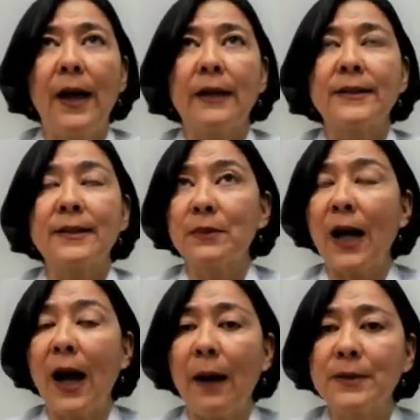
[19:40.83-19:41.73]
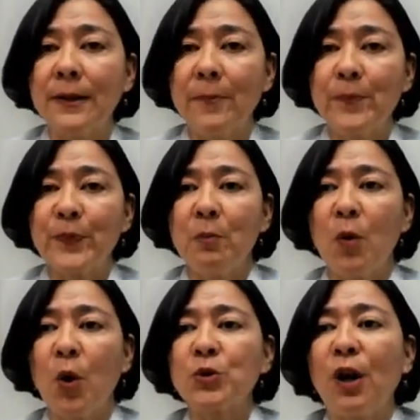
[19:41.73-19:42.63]
Sometimes
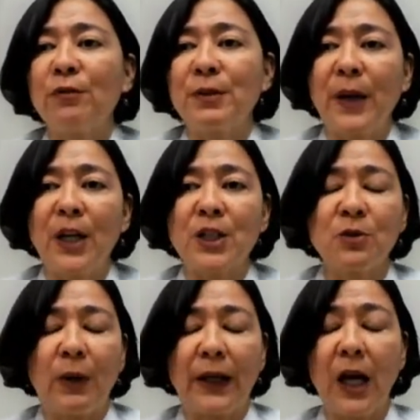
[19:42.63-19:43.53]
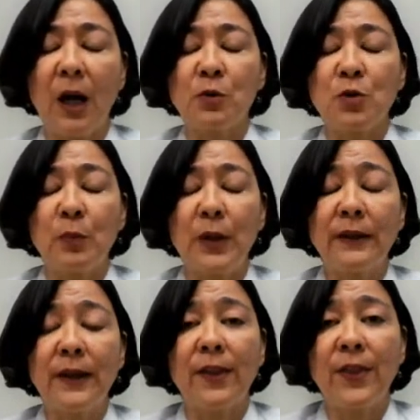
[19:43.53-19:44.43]
most of the patients, when it comes to me,
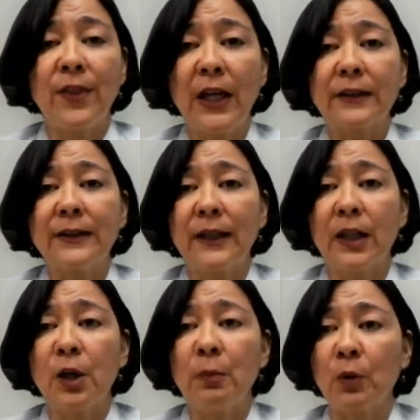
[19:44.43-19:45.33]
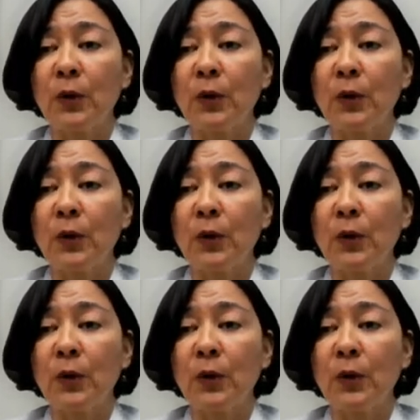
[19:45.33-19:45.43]
they think that herbal,